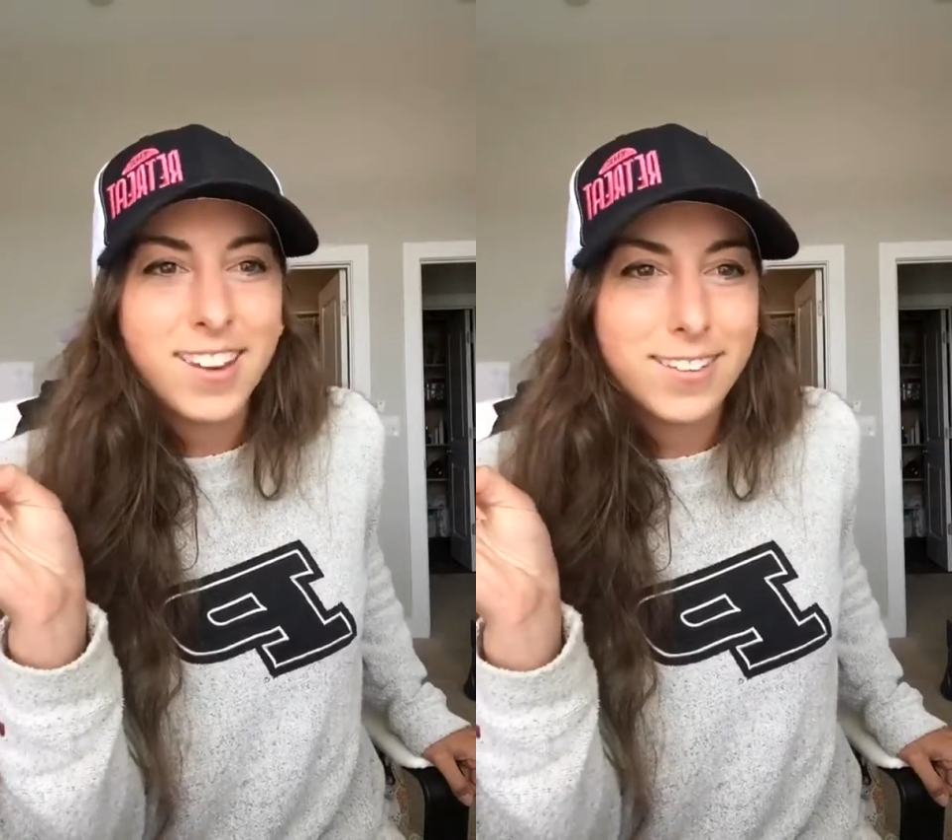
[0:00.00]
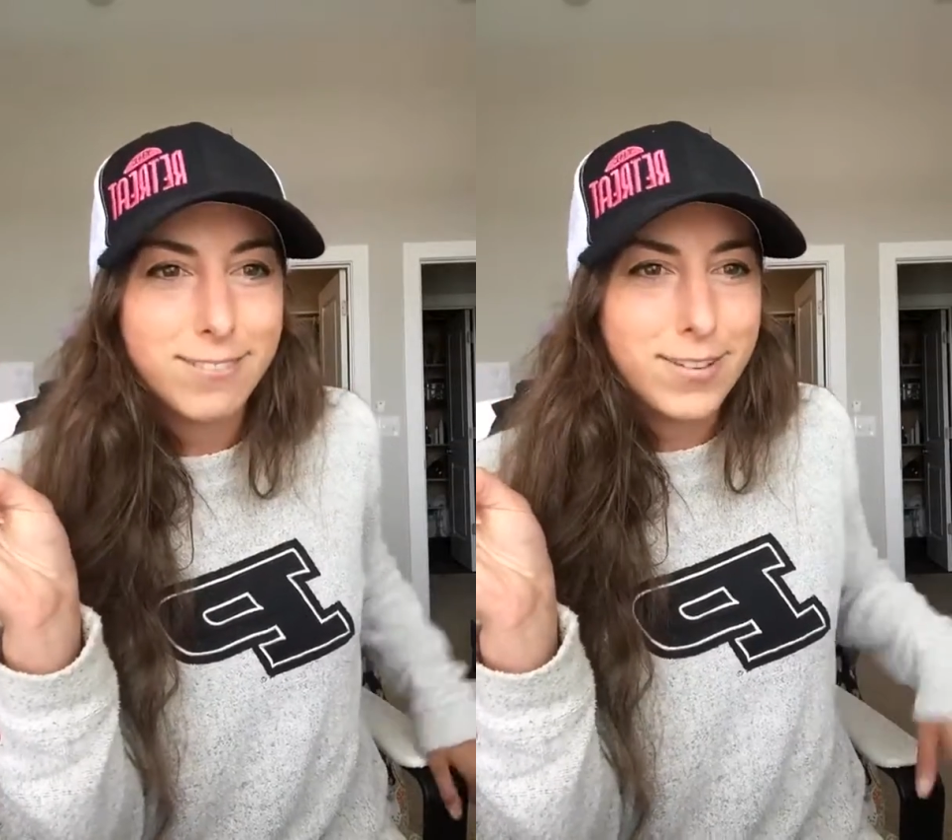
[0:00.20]

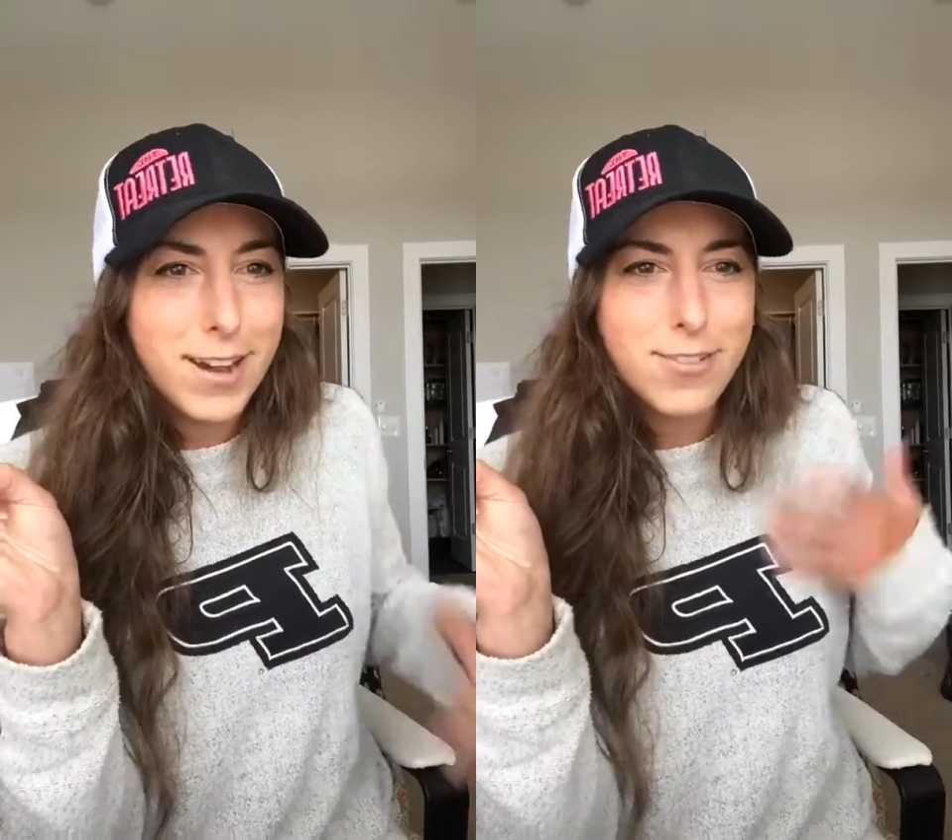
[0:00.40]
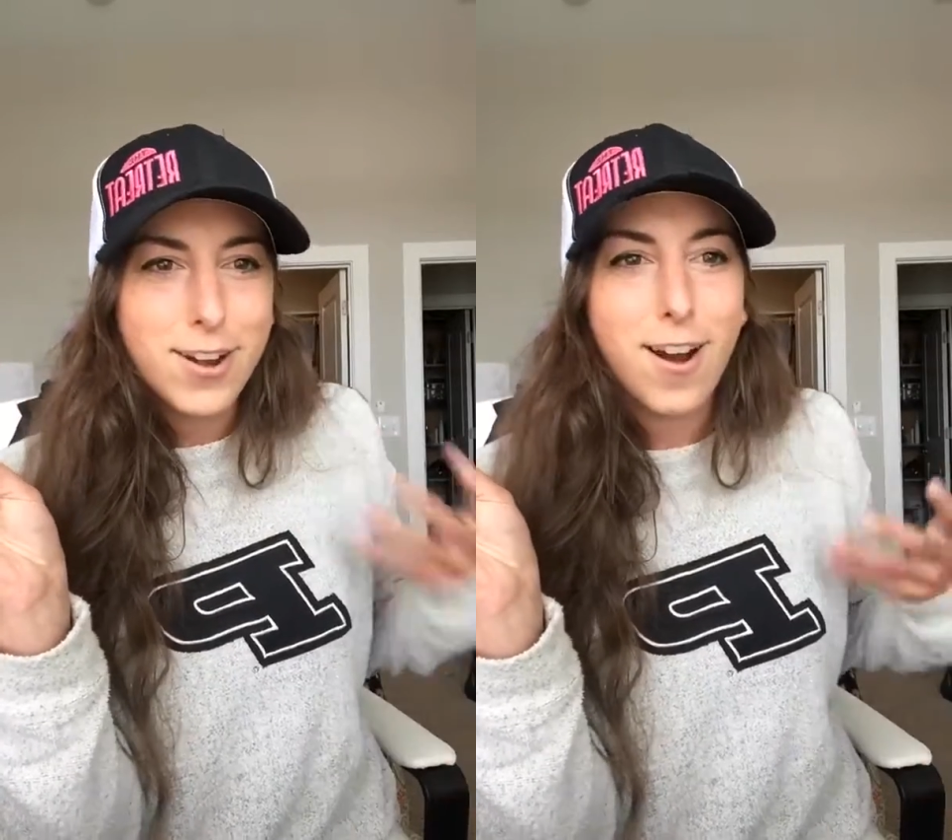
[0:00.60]
and
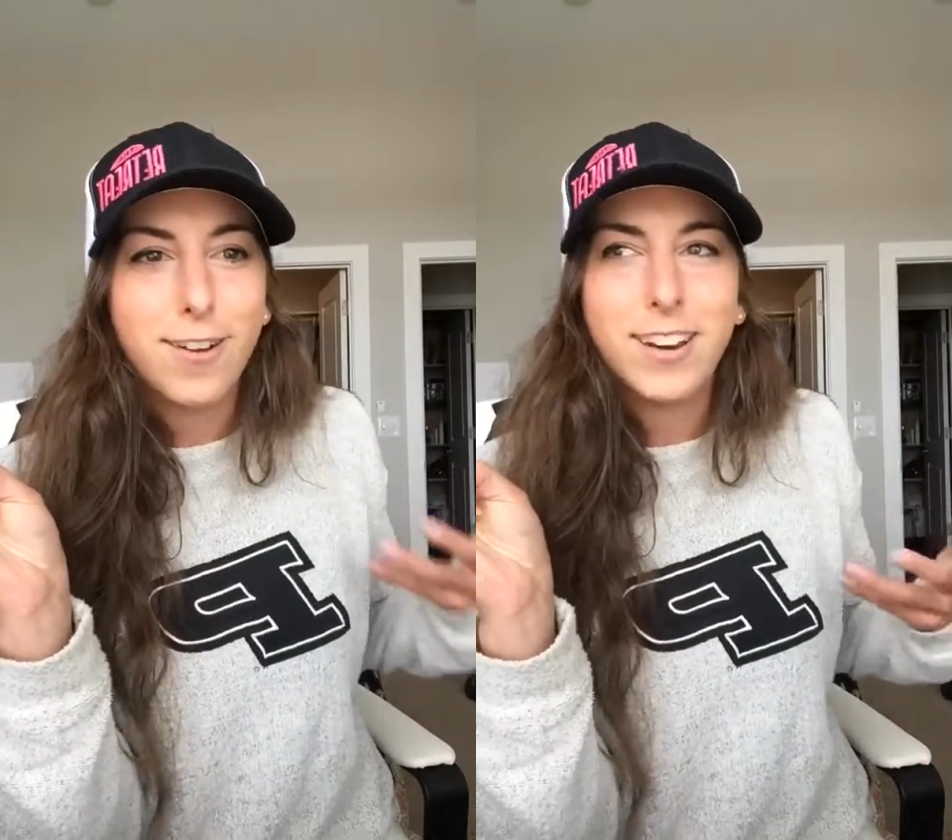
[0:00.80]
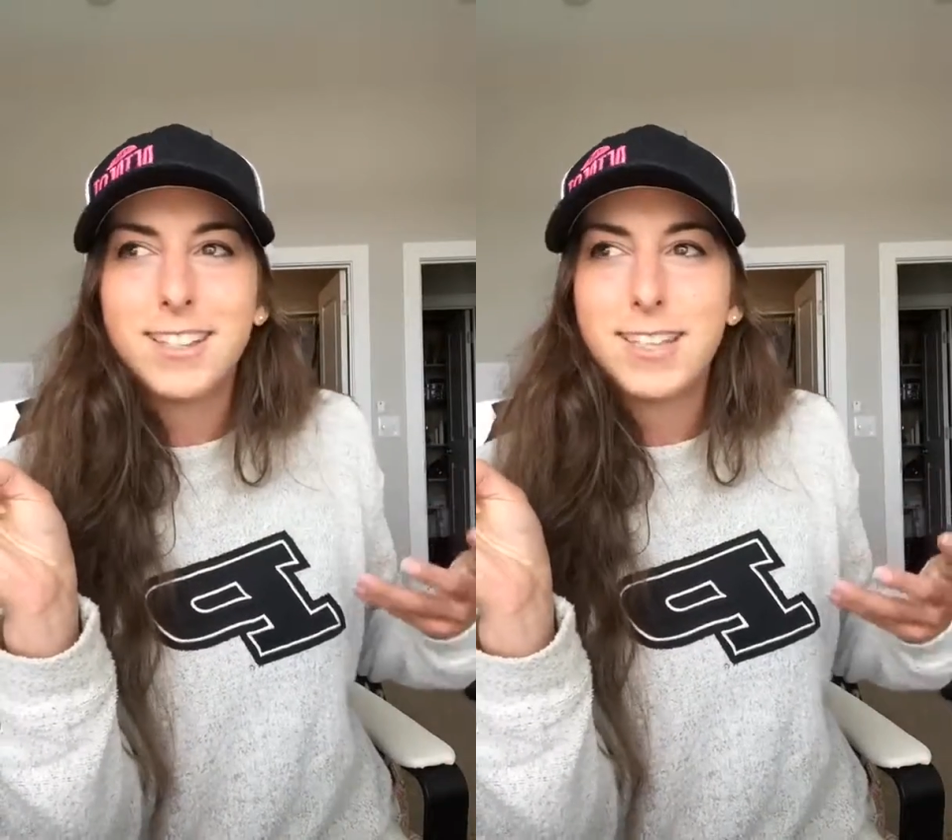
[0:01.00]
whenever your
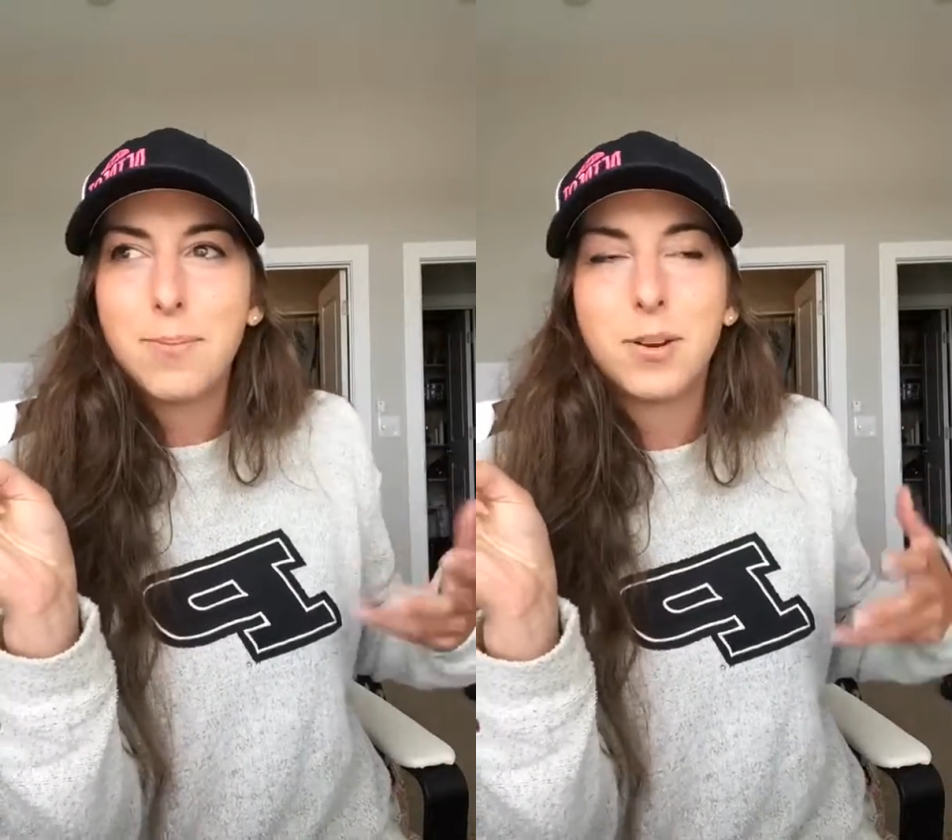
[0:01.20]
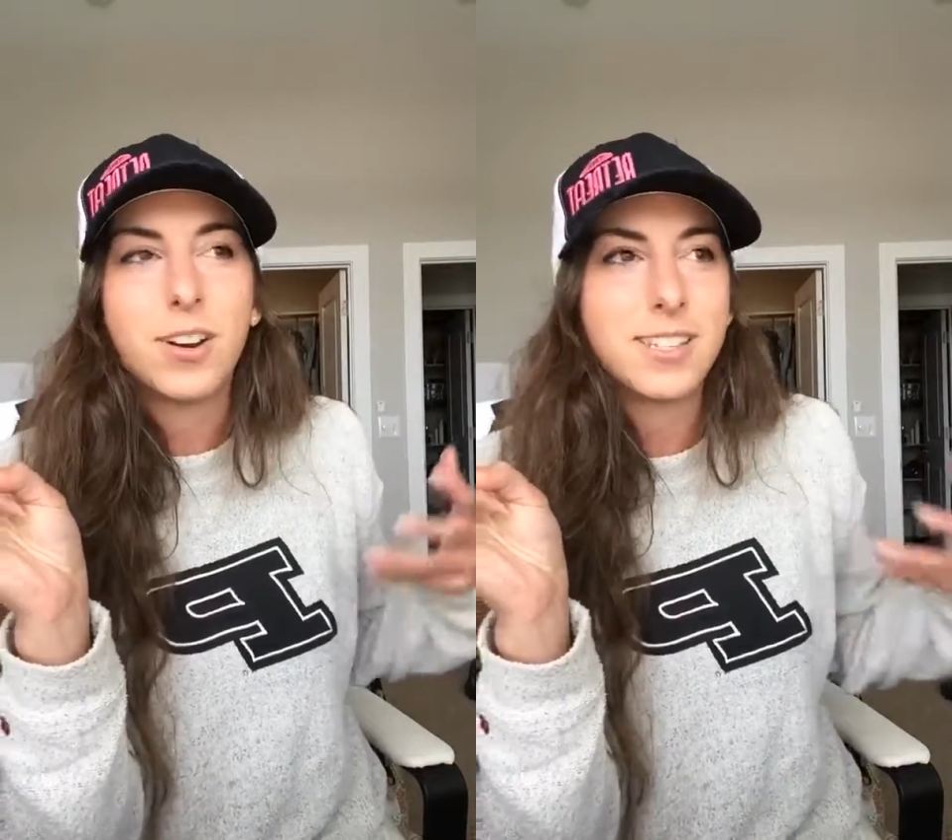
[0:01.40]
heart rate's
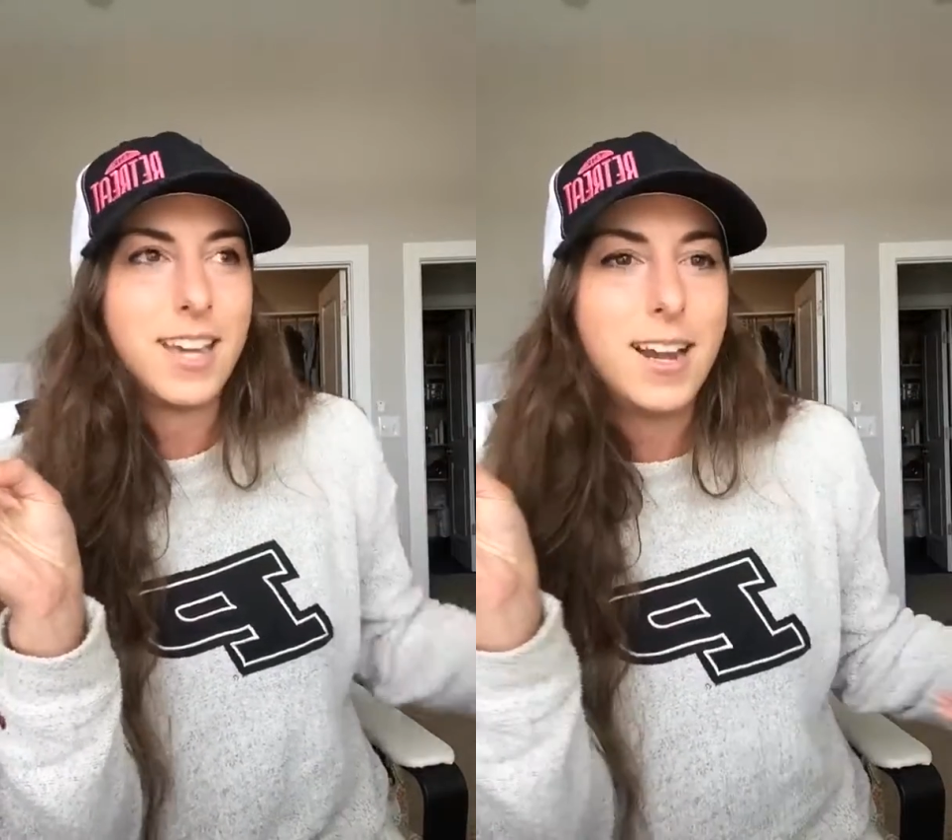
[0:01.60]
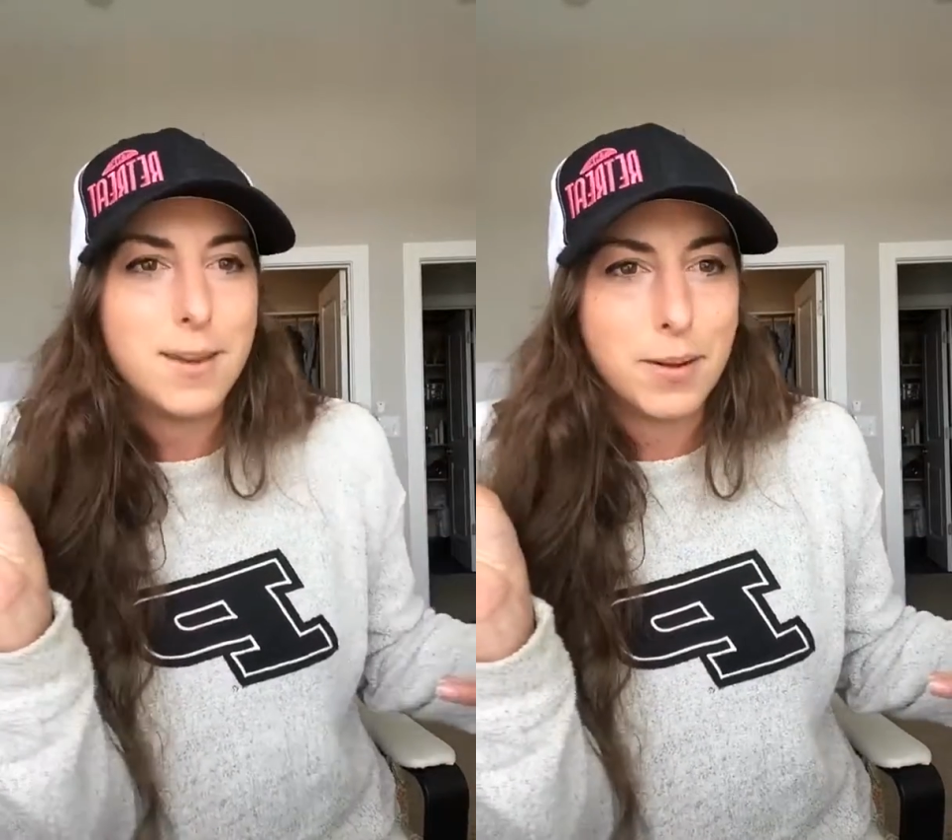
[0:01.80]
up, you're
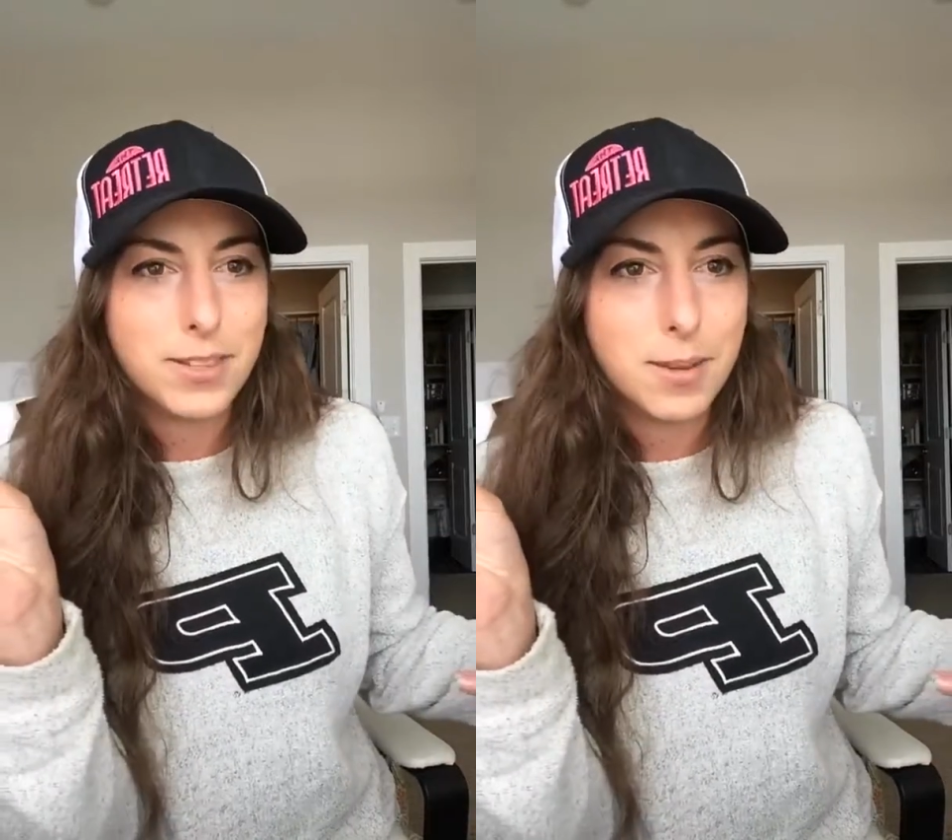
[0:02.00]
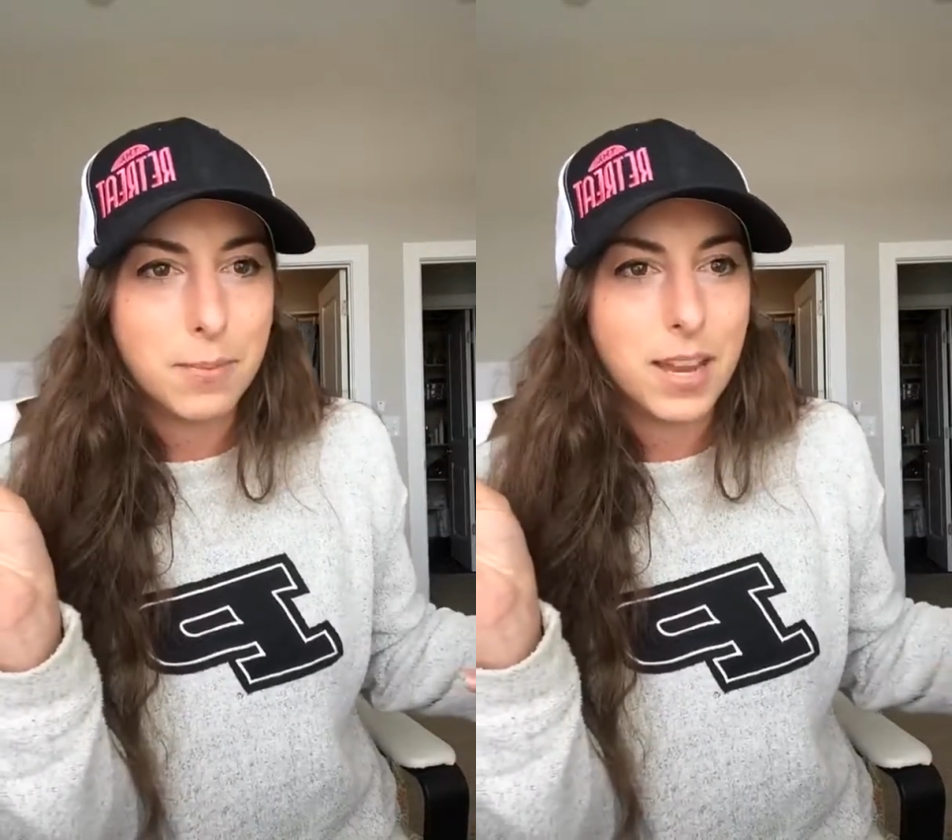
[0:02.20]
excited
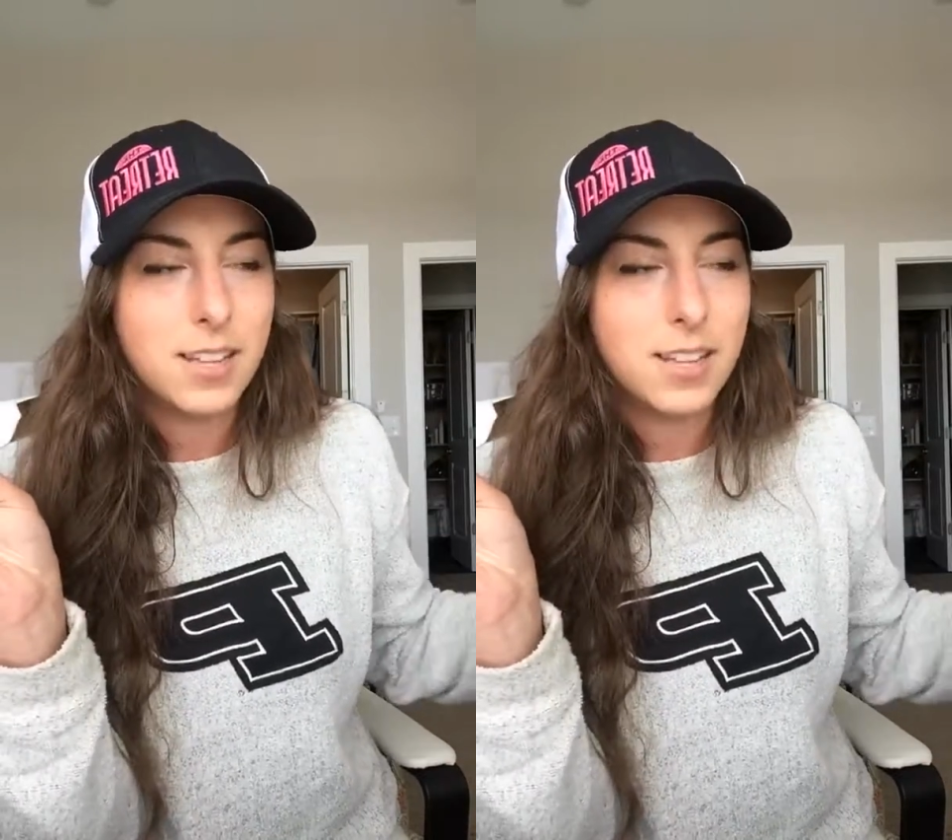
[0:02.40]
about something.